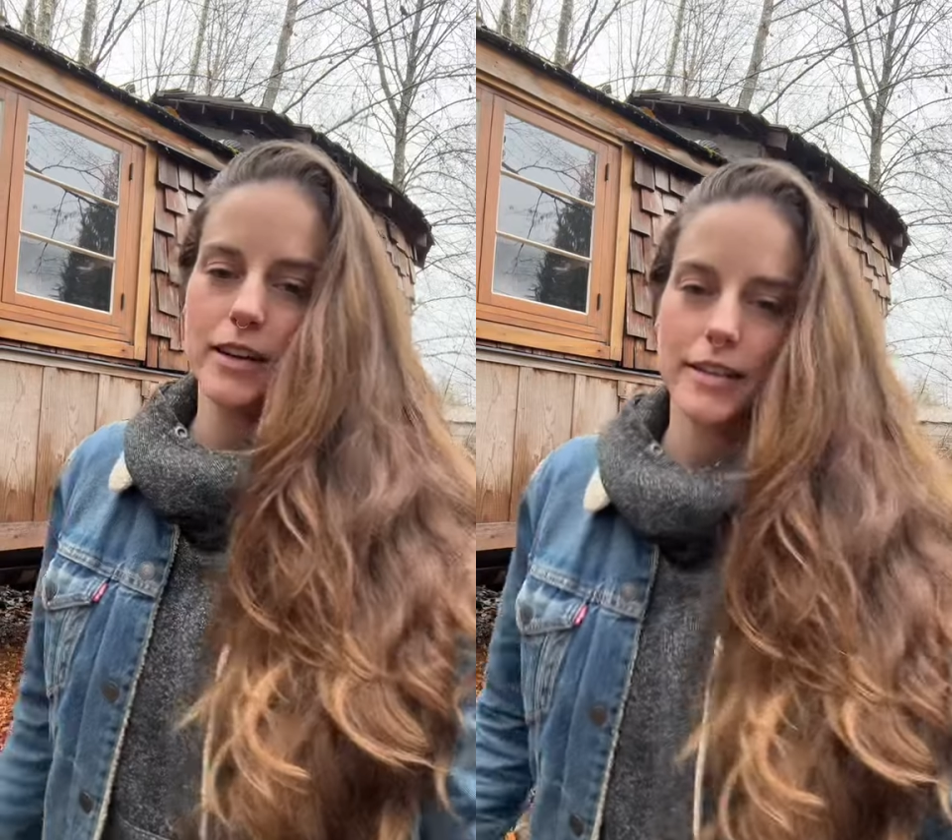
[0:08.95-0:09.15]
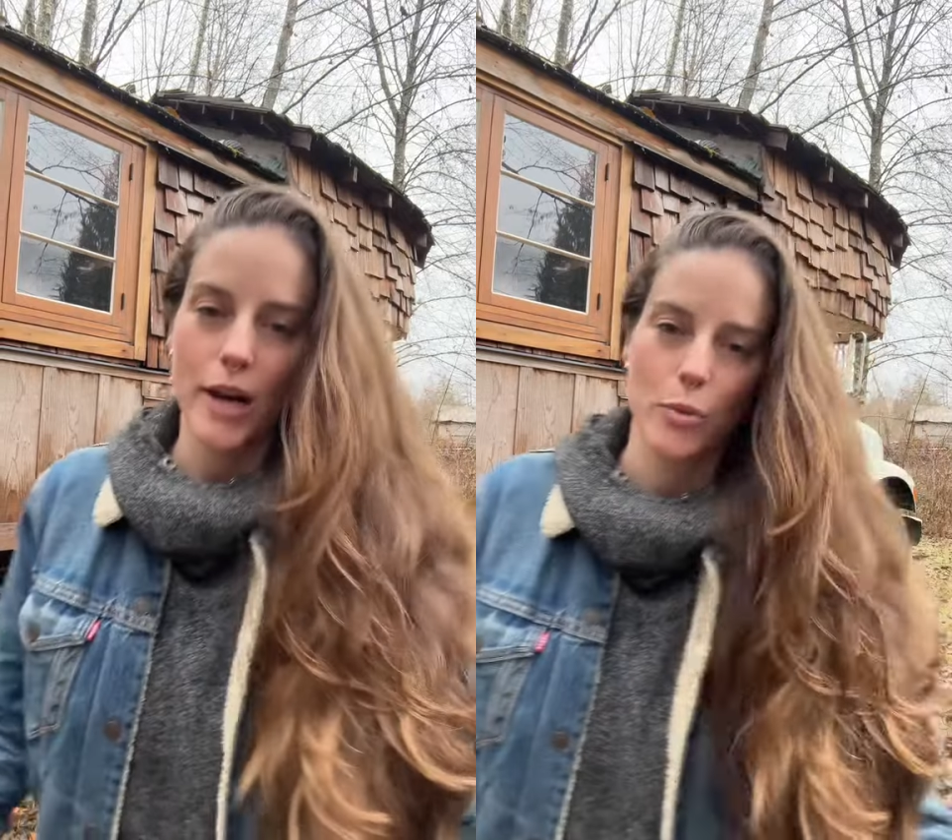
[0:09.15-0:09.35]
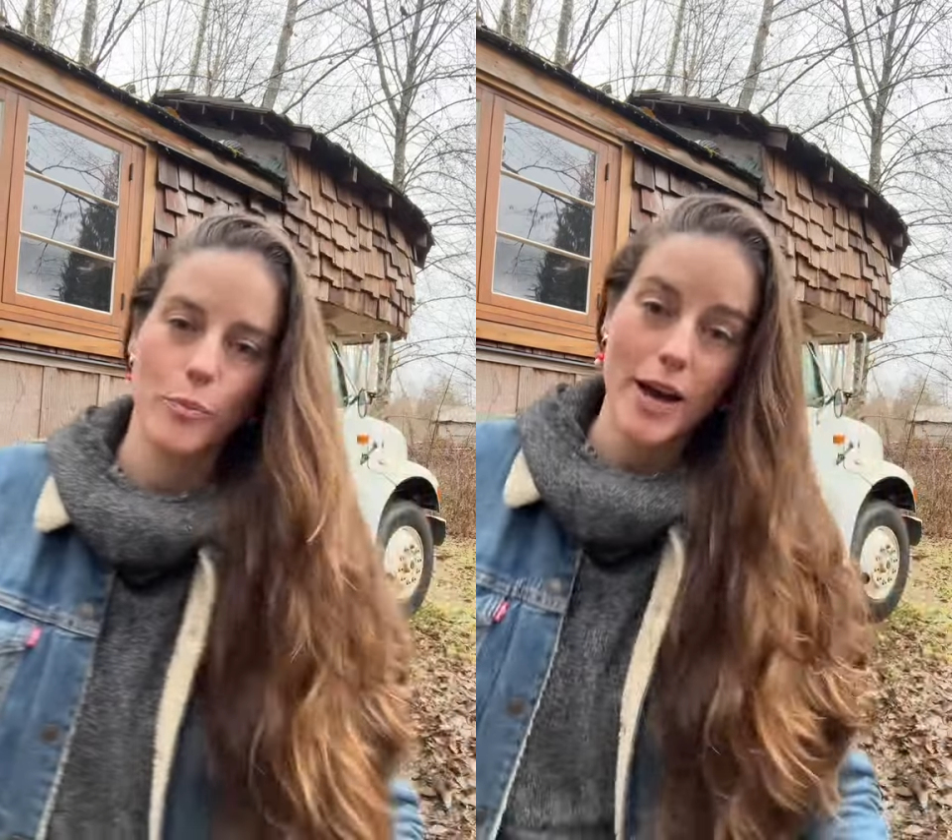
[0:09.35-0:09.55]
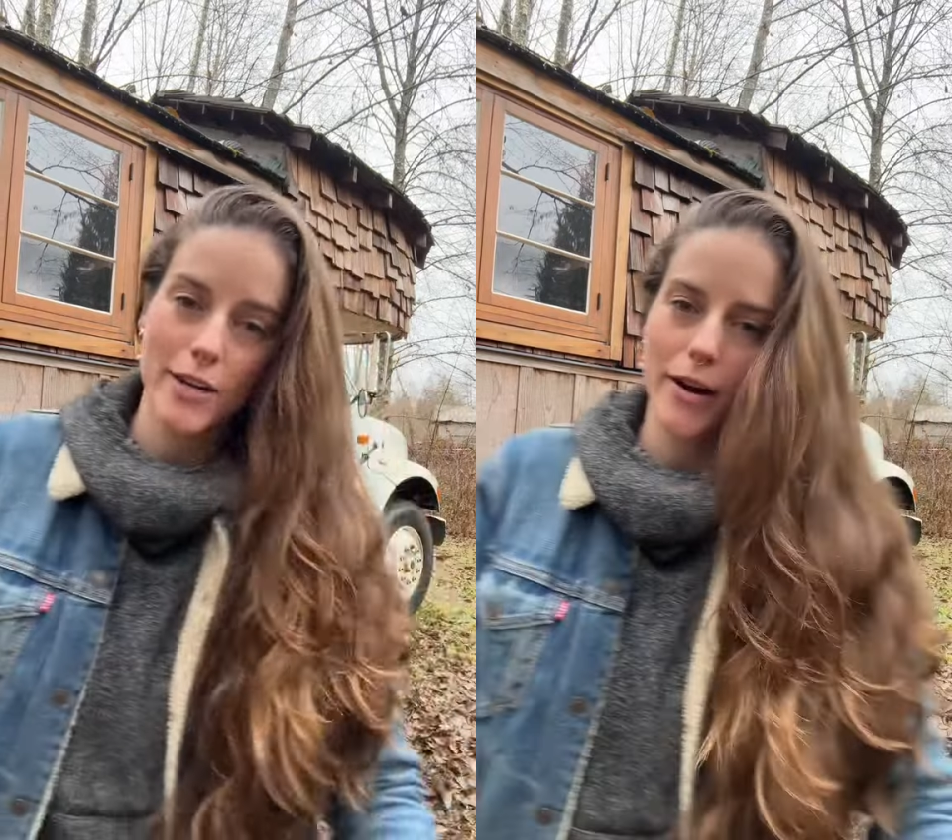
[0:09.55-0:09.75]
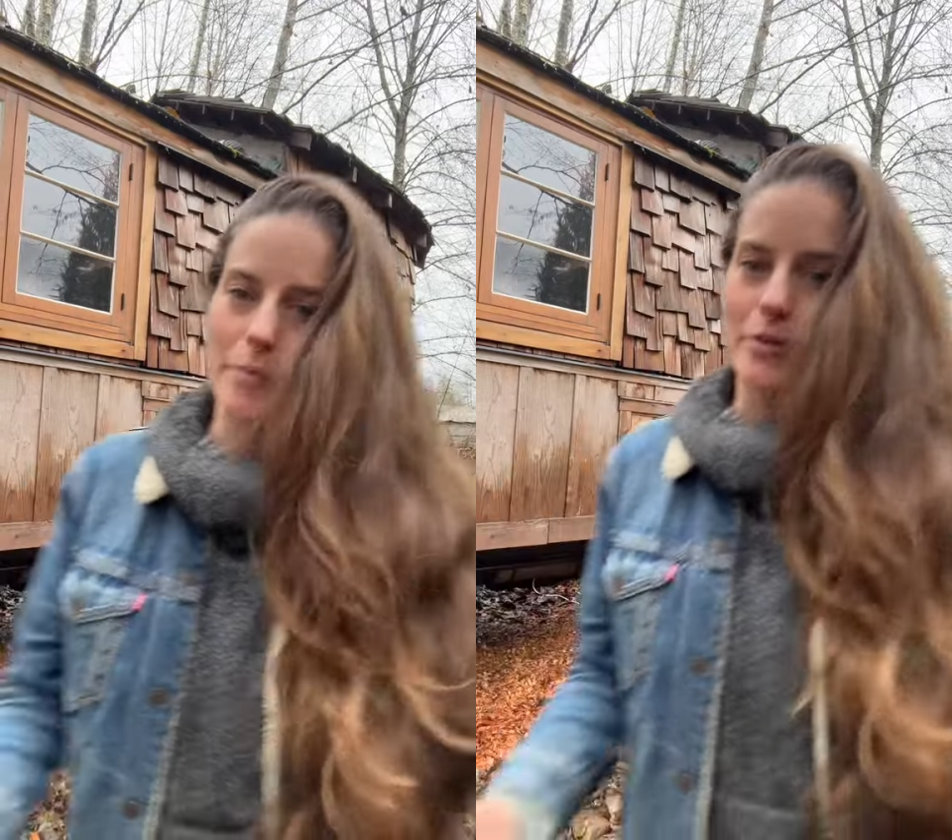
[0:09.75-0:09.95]
Now, bad
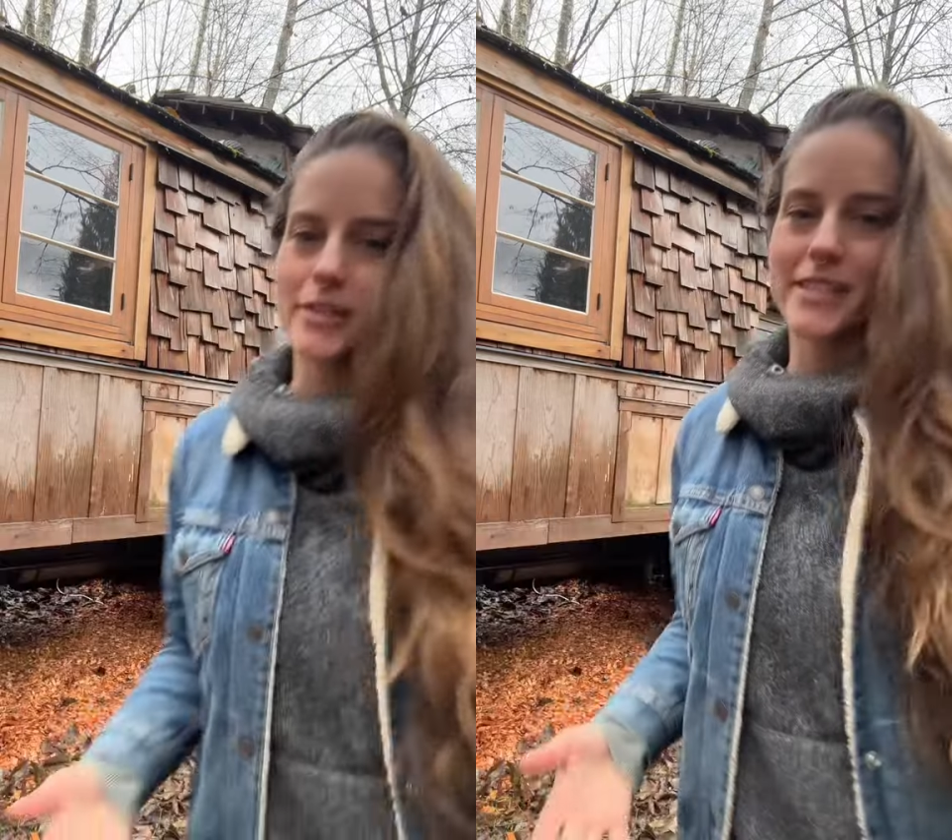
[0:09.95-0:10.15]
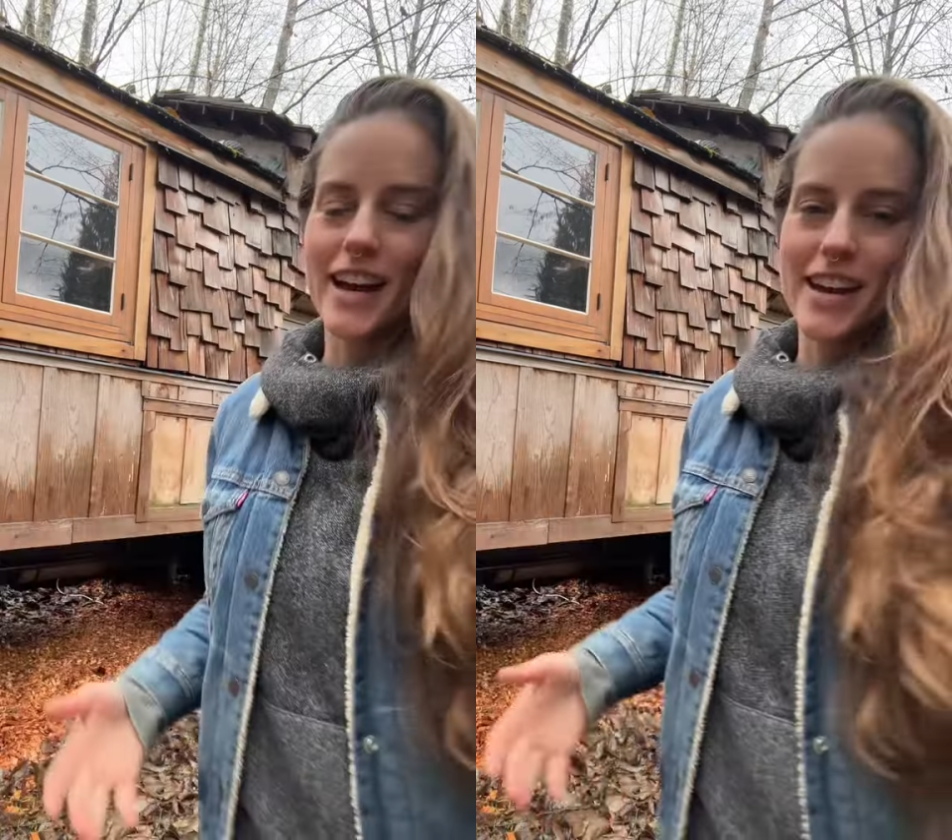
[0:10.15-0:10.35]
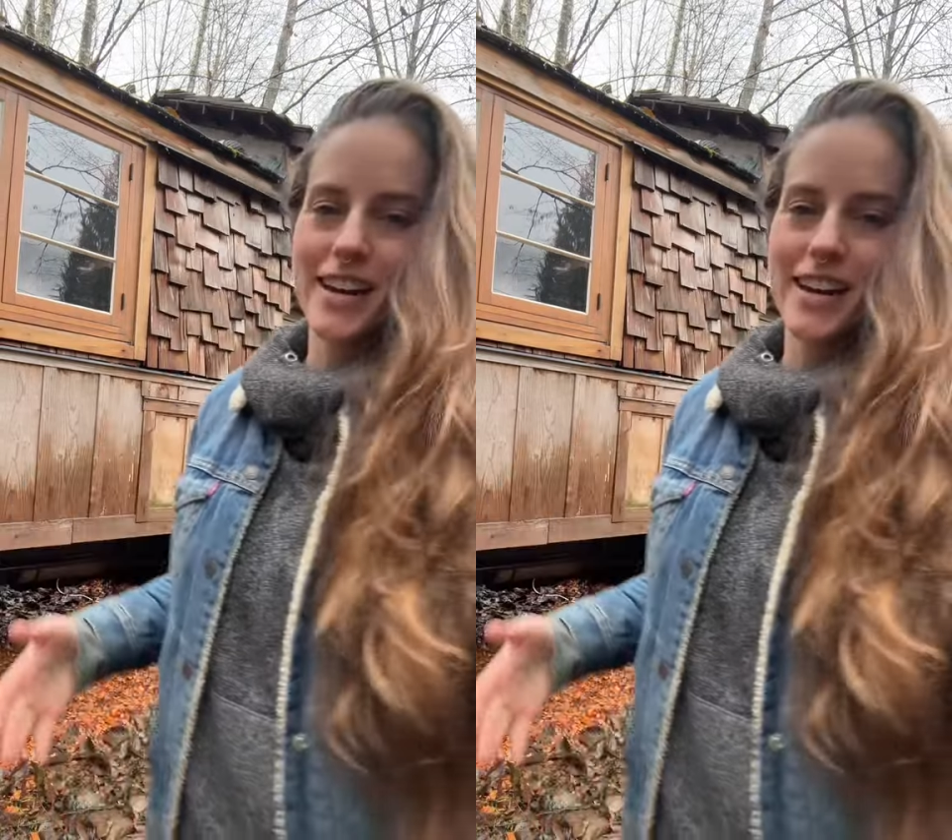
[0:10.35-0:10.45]
grammar aside,